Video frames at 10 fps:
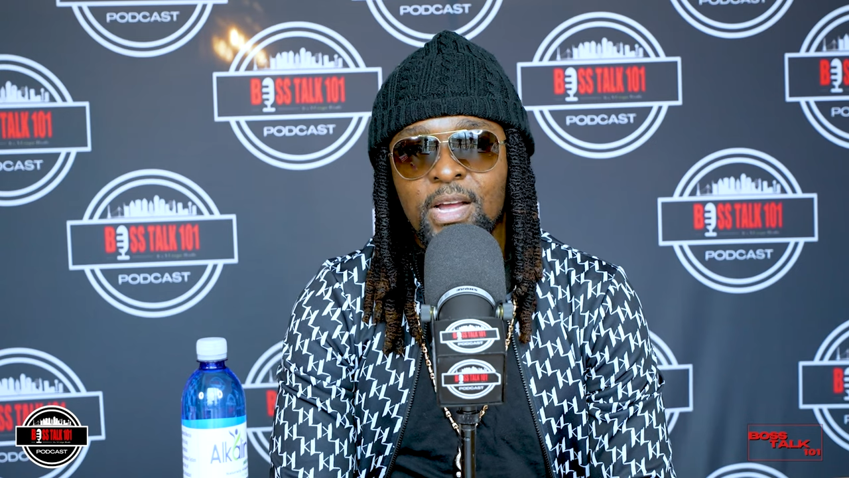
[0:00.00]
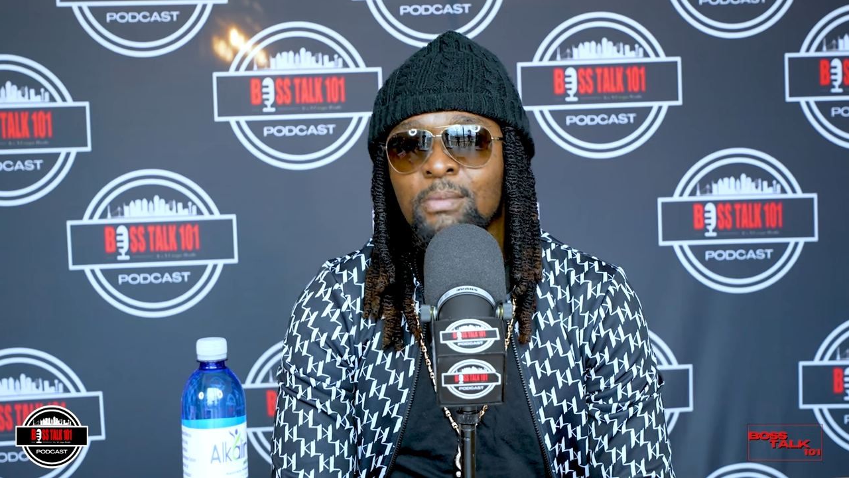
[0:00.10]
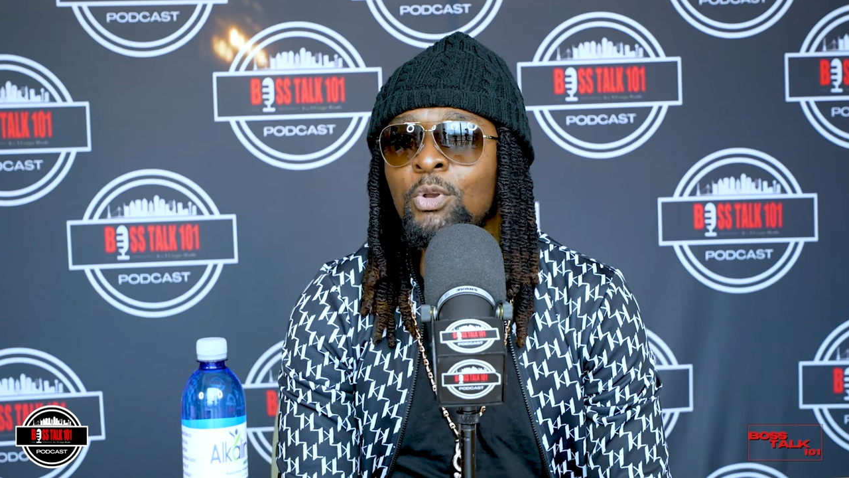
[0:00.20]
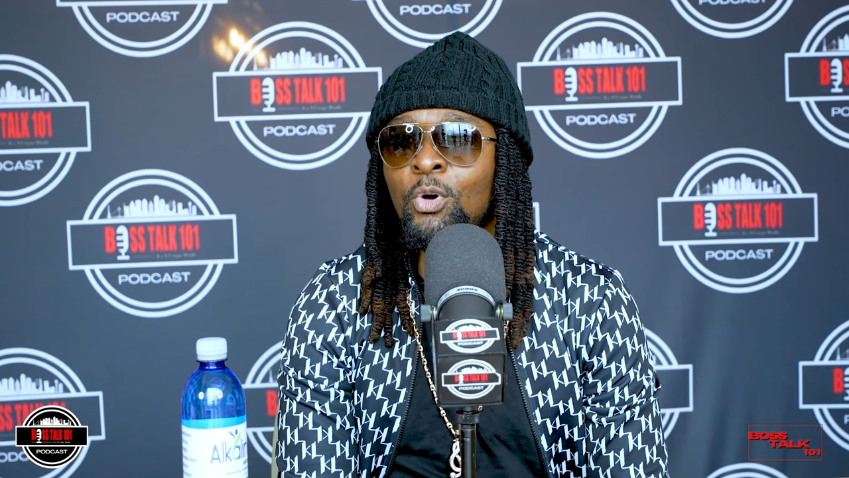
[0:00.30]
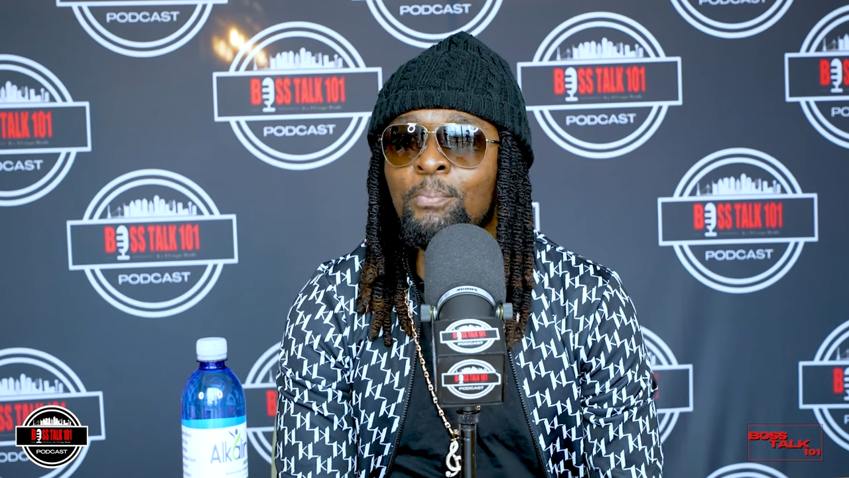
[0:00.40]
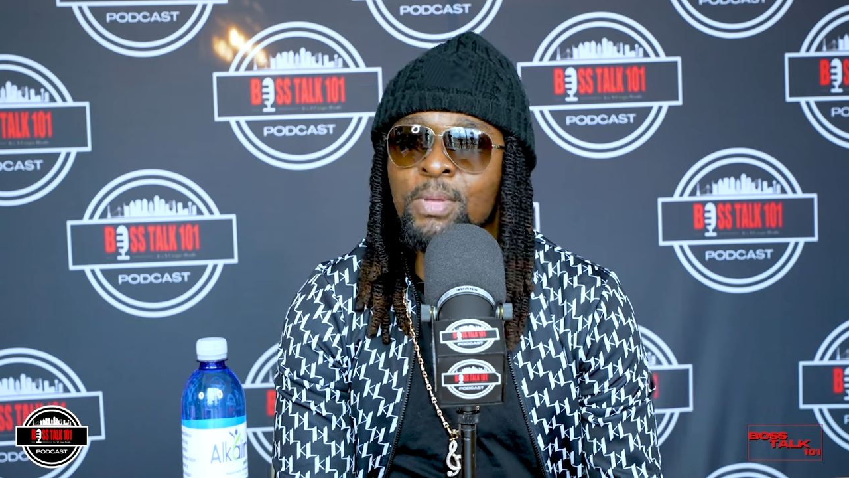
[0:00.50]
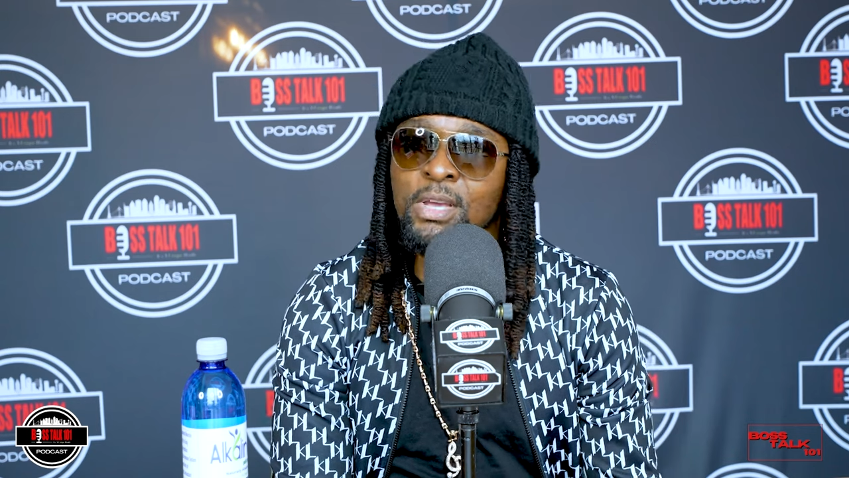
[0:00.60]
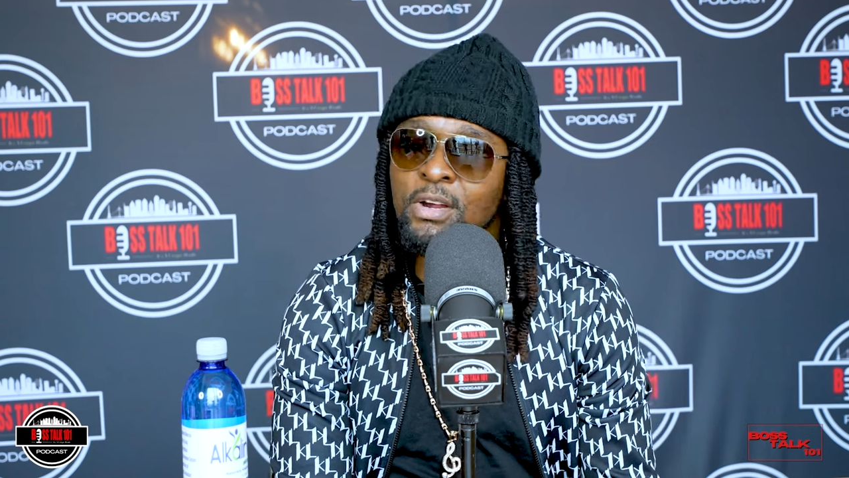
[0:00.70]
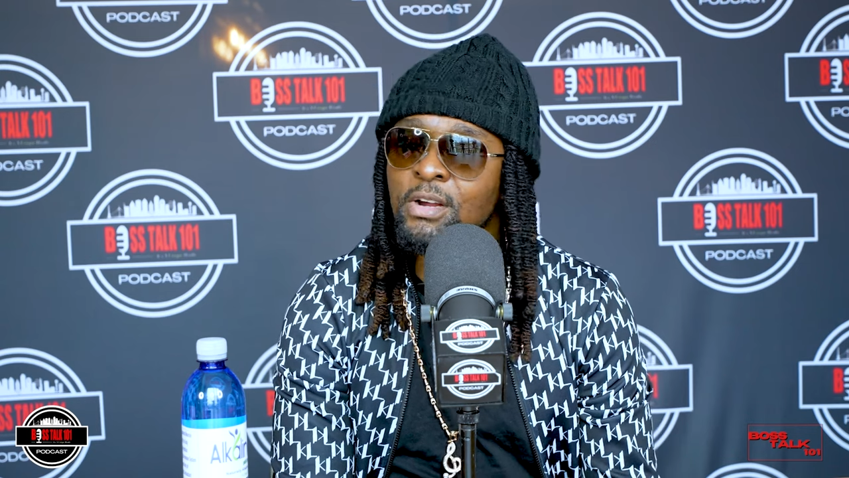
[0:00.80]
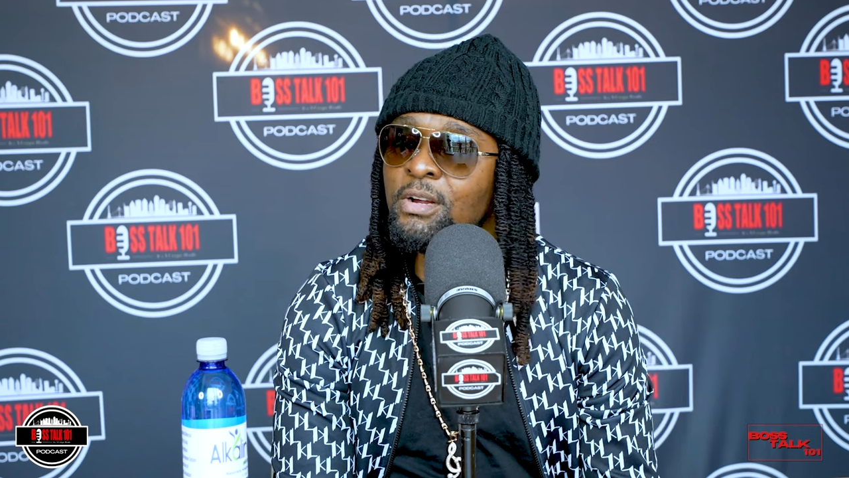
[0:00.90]
I'll blow up
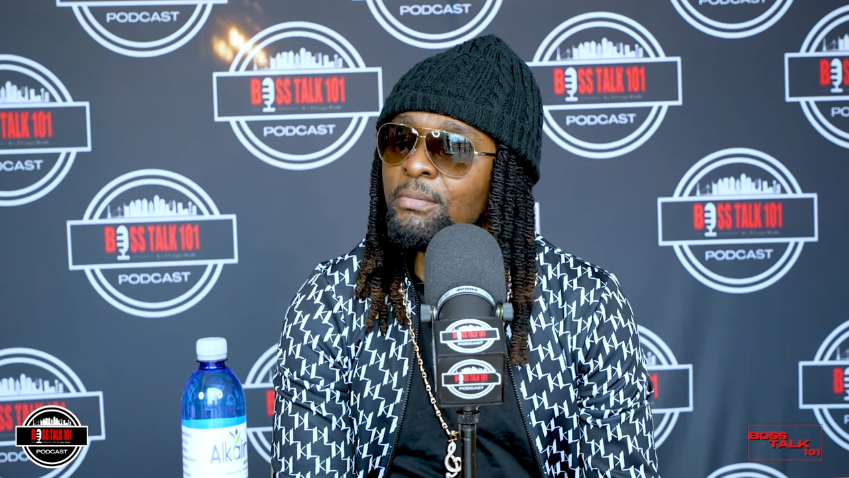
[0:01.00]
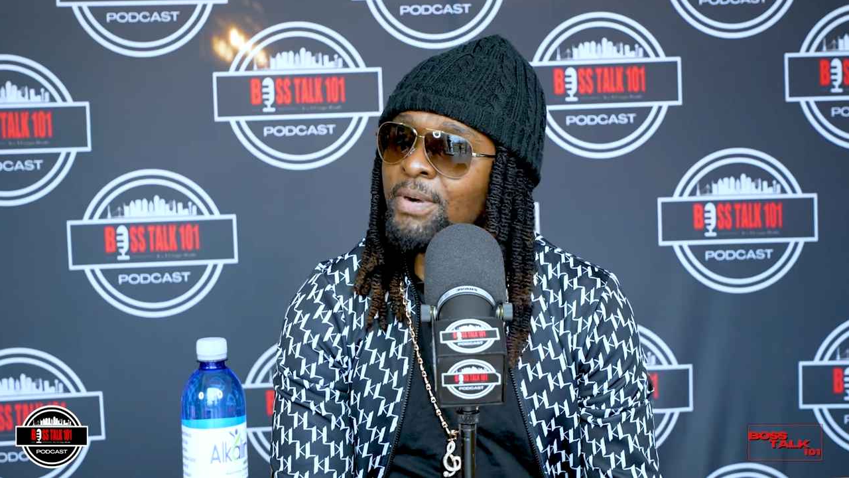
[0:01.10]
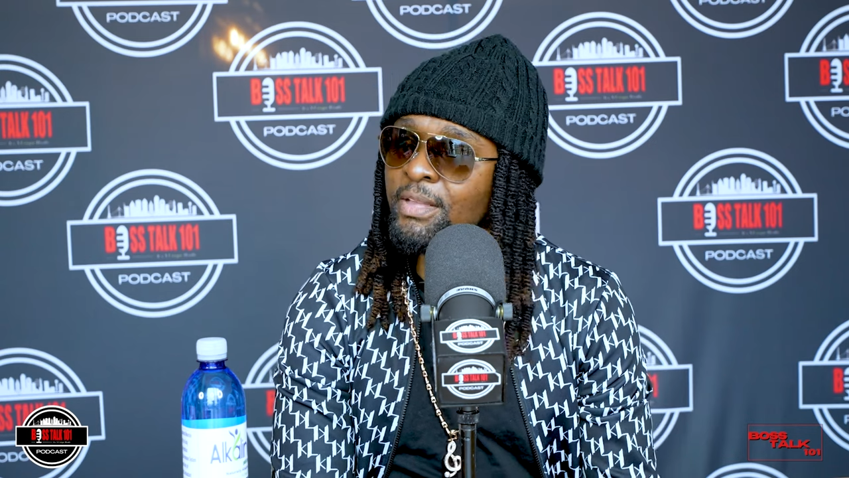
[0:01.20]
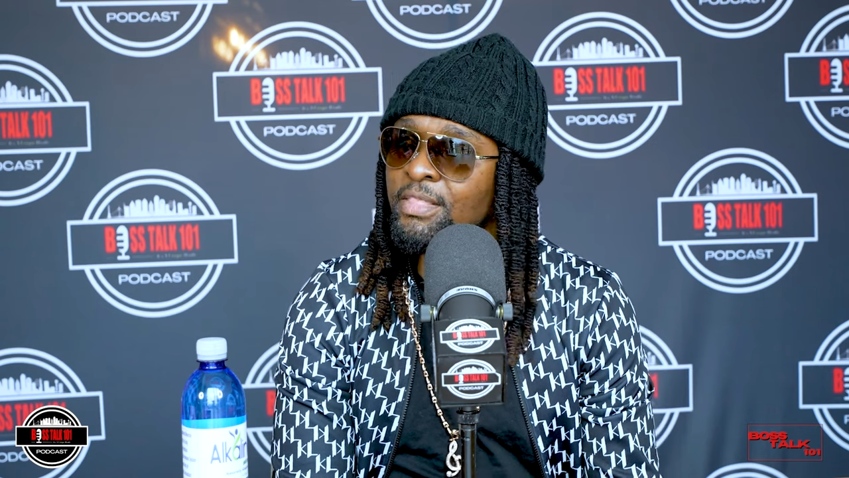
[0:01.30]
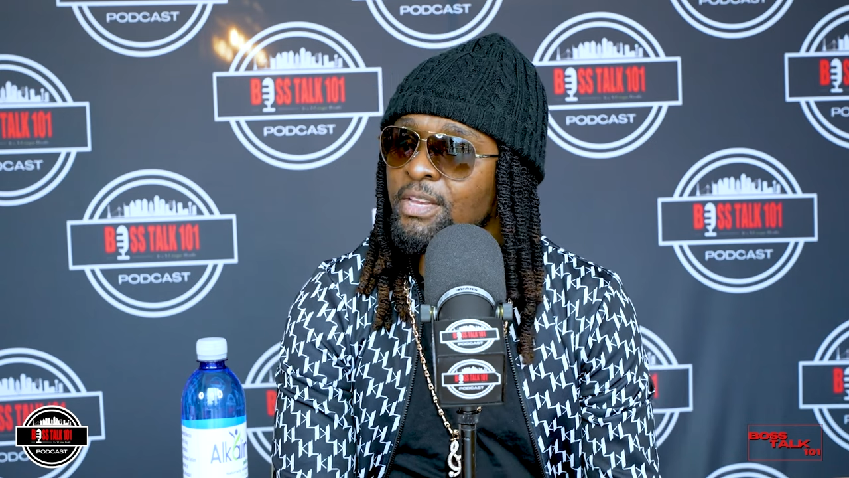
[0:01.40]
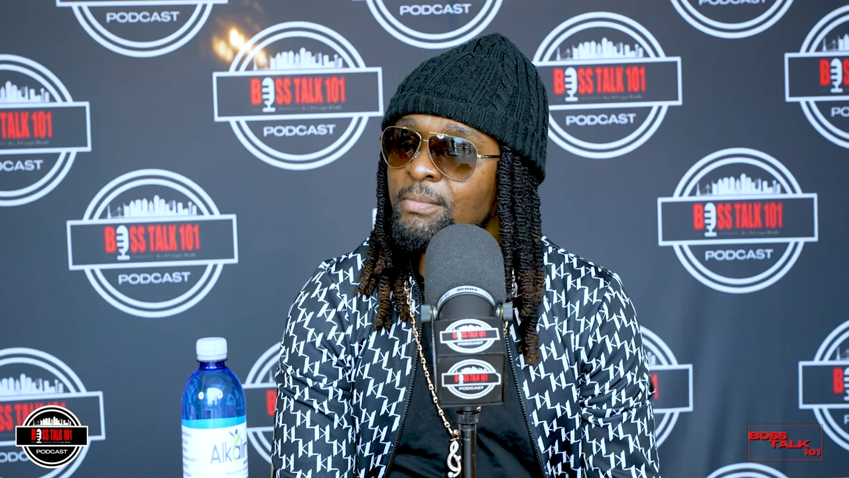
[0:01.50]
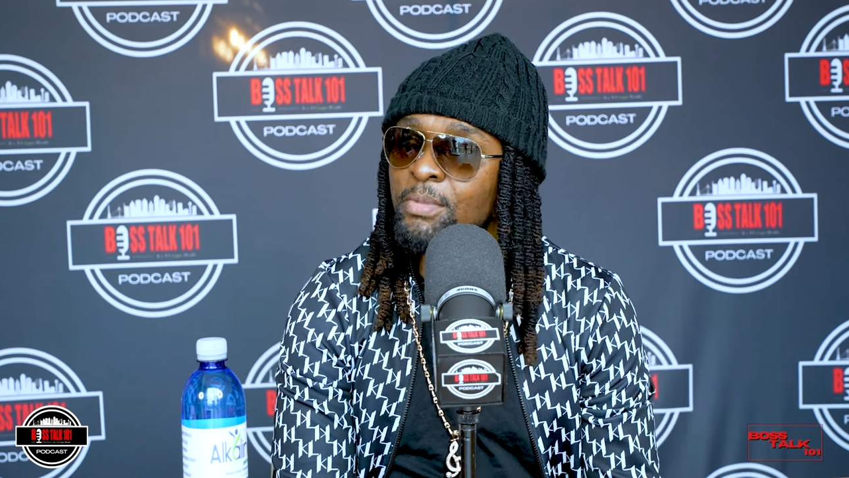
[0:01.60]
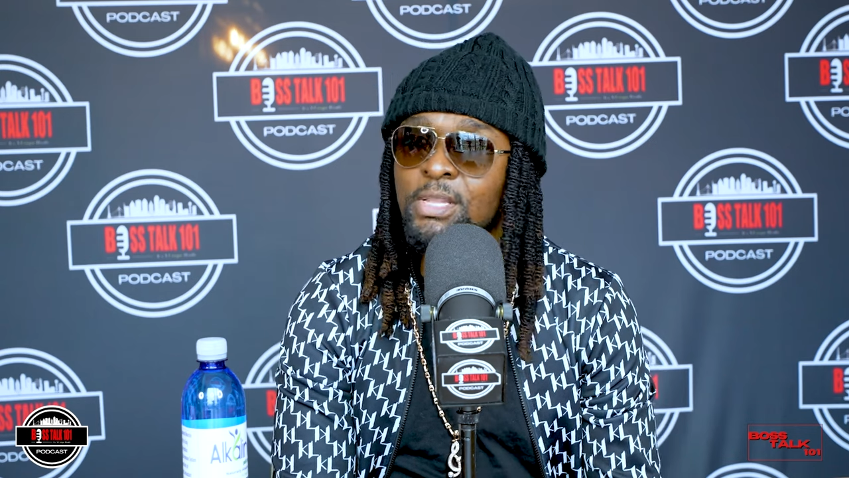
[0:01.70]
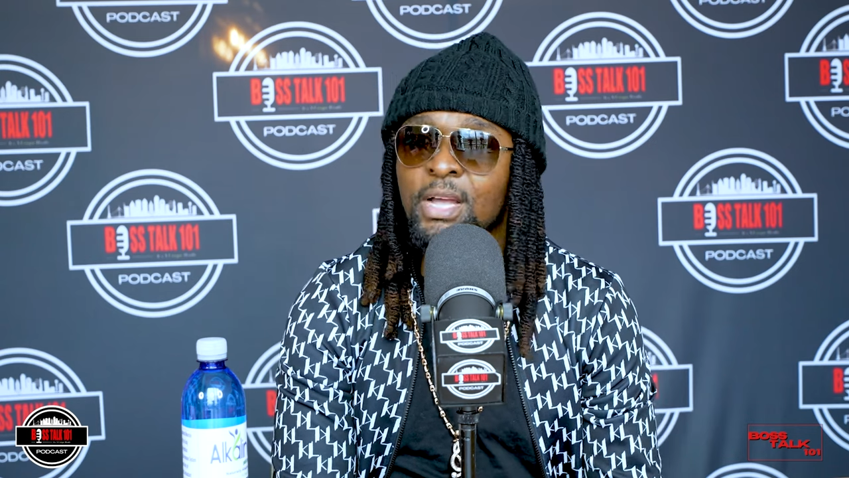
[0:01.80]
bigger back then.